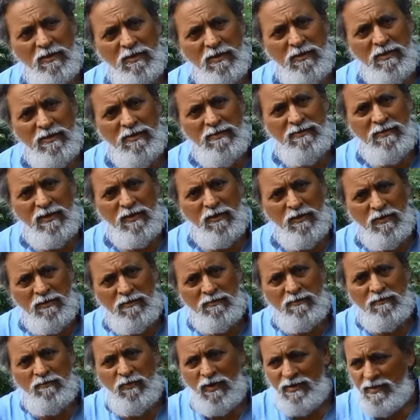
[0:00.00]
He said, look,
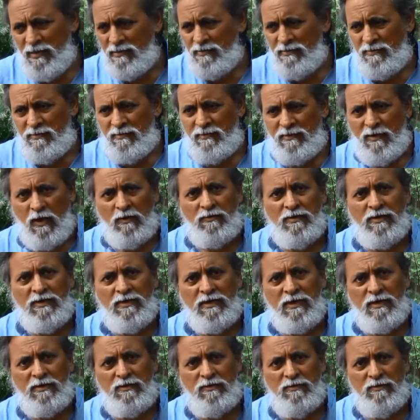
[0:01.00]
what does groundnut digger
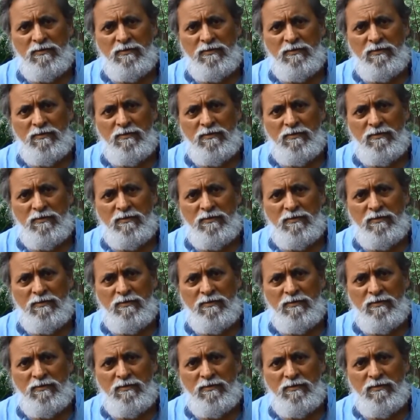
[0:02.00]
do?